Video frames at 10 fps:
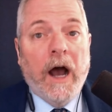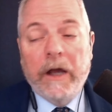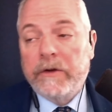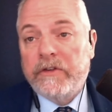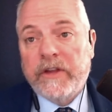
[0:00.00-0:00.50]

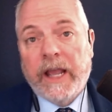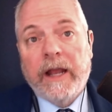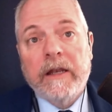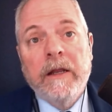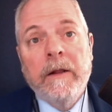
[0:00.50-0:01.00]

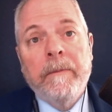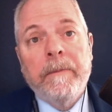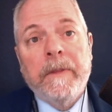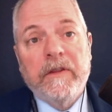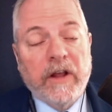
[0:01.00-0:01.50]
understand
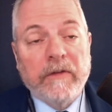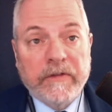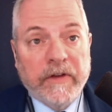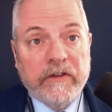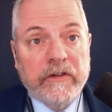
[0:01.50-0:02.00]

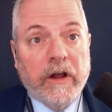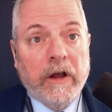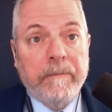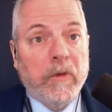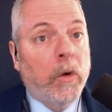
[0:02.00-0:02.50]
self-defense
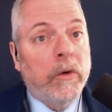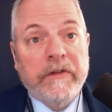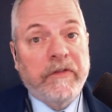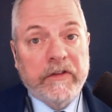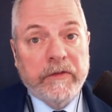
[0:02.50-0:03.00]
law or
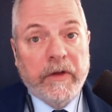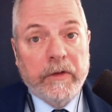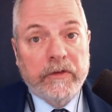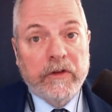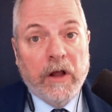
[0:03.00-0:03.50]
defense of
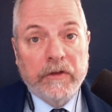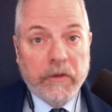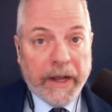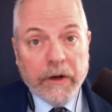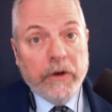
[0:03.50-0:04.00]
others law.
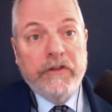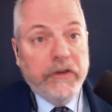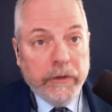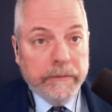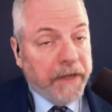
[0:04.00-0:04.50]
So I urge
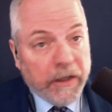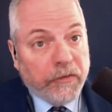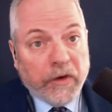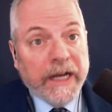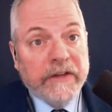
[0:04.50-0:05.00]
you, it's
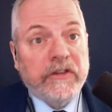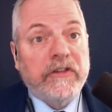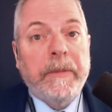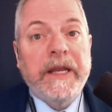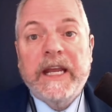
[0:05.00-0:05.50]
free. It's
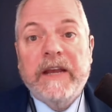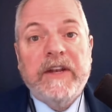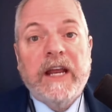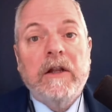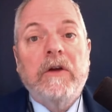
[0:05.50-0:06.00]
just a PDF
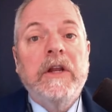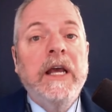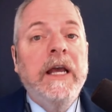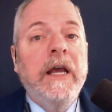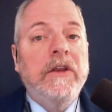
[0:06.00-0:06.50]
download.
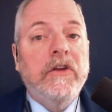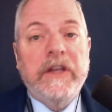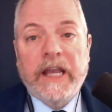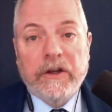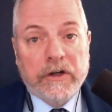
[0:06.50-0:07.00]
You
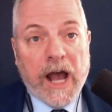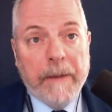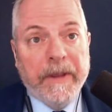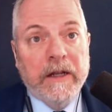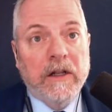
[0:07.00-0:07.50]
can get your
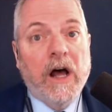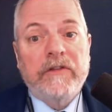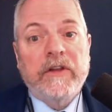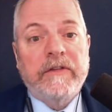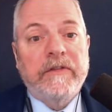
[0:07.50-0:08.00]
copy at
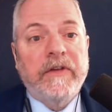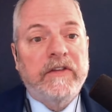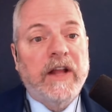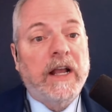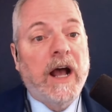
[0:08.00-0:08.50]

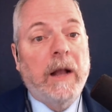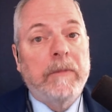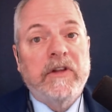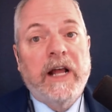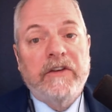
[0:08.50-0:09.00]

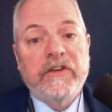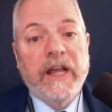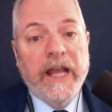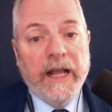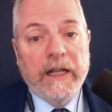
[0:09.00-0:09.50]
lawofselfdefense.com slash
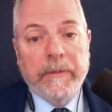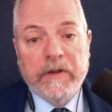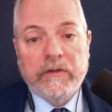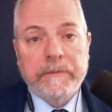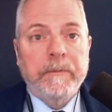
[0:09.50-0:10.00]

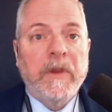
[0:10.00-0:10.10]
elements.